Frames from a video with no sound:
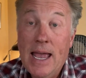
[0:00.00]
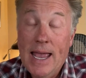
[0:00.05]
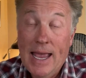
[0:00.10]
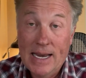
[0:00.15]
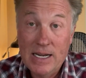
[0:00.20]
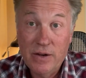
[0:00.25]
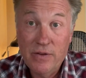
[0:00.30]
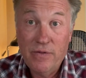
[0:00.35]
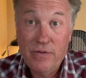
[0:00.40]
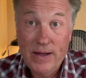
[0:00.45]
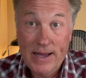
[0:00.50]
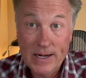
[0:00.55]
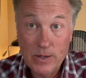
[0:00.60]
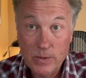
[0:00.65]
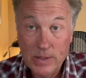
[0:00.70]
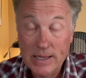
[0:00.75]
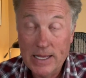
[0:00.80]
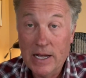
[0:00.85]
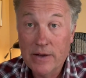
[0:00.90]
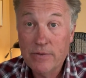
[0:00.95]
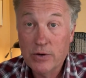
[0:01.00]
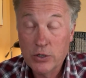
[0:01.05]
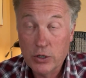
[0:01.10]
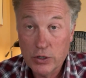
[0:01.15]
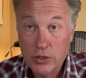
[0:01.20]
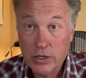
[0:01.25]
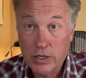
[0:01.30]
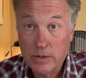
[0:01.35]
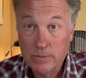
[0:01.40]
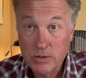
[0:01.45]
and define what life on your
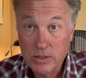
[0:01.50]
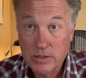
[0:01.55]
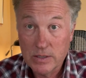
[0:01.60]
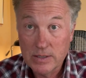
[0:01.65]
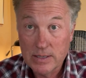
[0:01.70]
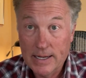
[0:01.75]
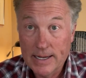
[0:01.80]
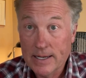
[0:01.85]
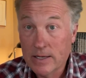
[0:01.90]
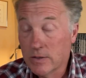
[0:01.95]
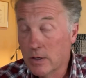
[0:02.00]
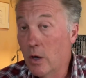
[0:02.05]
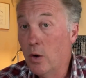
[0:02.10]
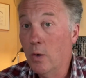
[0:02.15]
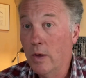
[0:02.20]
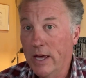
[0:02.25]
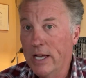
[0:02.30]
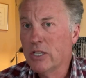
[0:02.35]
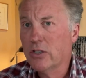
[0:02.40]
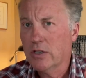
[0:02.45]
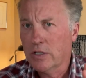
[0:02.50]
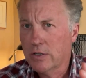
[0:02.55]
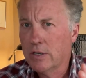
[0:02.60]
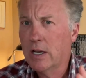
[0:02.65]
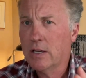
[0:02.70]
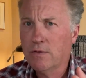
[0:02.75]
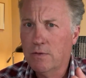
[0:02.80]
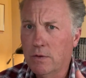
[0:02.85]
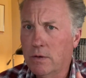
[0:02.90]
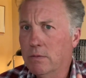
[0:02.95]
terms looks like is, oh, well, that's
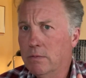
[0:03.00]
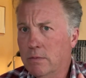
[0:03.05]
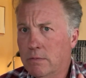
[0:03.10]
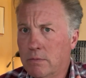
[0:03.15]
successful.